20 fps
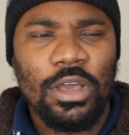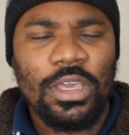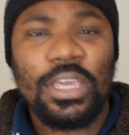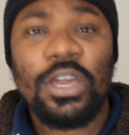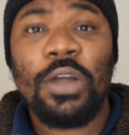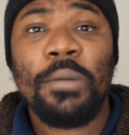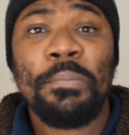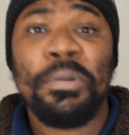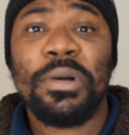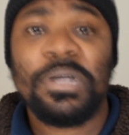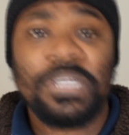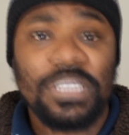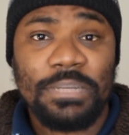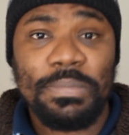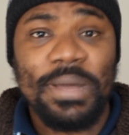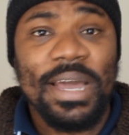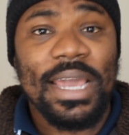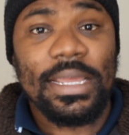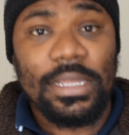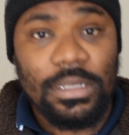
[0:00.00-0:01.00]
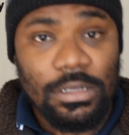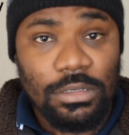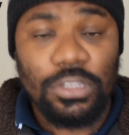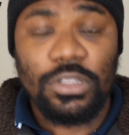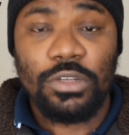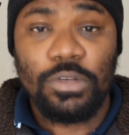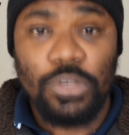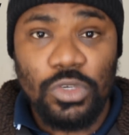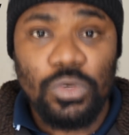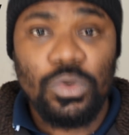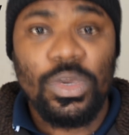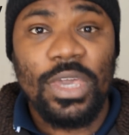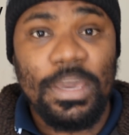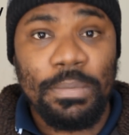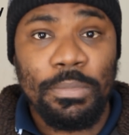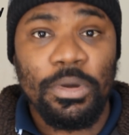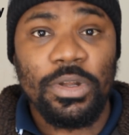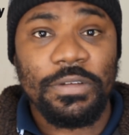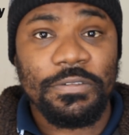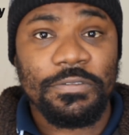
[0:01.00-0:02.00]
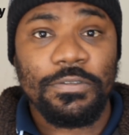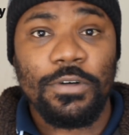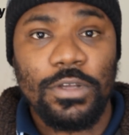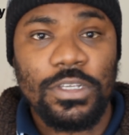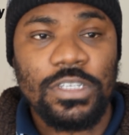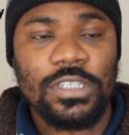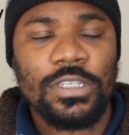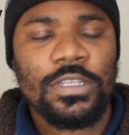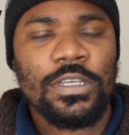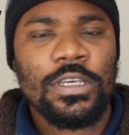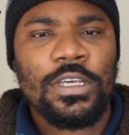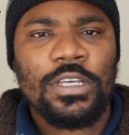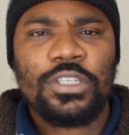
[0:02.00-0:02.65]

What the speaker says: He got busted by, you know, UK border force.